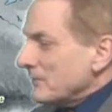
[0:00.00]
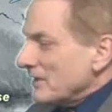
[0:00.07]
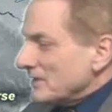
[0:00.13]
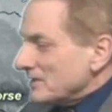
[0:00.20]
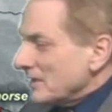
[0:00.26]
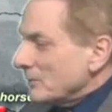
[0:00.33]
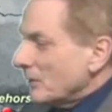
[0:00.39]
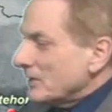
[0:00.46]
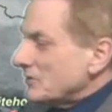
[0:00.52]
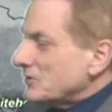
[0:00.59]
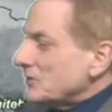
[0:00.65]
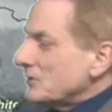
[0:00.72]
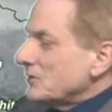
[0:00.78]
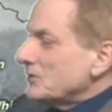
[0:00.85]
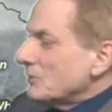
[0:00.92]
see one
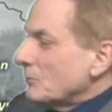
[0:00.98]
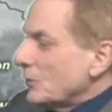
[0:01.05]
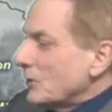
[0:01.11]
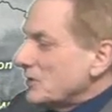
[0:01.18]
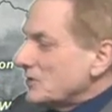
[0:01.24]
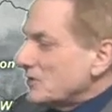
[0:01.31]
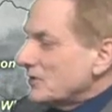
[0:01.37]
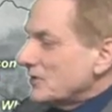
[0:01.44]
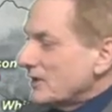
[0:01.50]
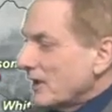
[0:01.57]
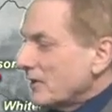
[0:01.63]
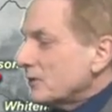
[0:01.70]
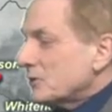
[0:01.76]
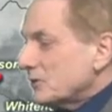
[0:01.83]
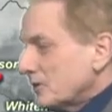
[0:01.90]
surge of moisture,
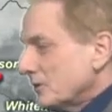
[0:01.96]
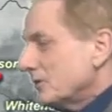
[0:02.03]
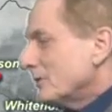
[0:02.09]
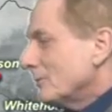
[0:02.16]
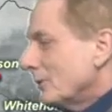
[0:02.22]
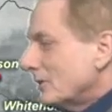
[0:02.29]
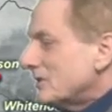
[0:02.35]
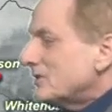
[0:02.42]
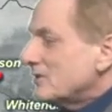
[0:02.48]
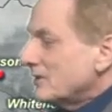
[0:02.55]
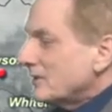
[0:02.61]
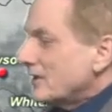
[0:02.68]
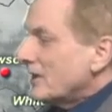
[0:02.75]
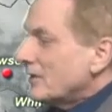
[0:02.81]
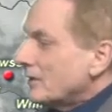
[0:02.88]
another surge of
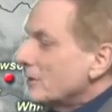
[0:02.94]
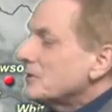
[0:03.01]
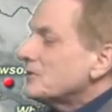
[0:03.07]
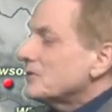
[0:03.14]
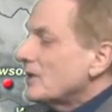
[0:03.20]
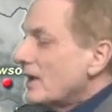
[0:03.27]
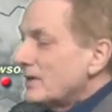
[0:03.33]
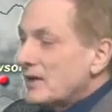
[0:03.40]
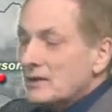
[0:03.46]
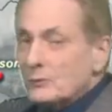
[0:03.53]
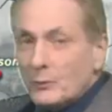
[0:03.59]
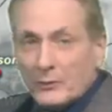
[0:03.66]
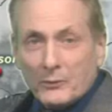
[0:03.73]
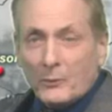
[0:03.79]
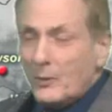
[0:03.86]
moisture here sliding
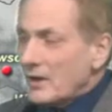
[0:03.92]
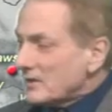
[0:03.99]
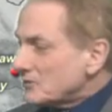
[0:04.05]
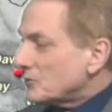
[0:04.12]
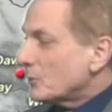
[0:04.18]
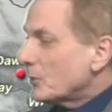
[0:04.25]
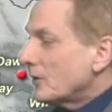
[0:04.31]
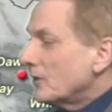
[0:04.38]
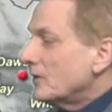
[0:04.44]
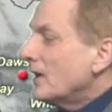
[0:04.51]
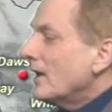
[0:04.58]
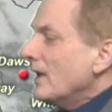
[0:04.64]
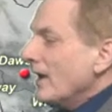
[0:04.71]
northwestward,